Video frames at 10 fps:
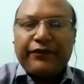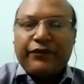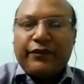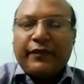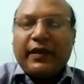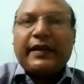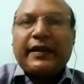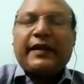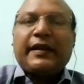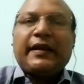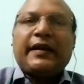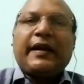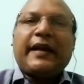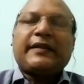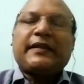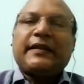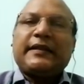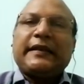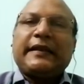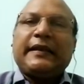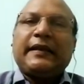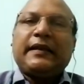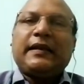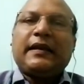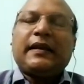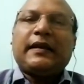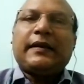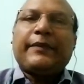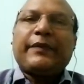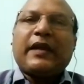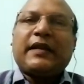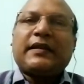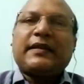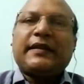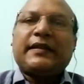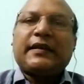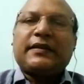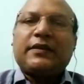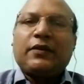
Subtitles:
Then actually see, as I said just now,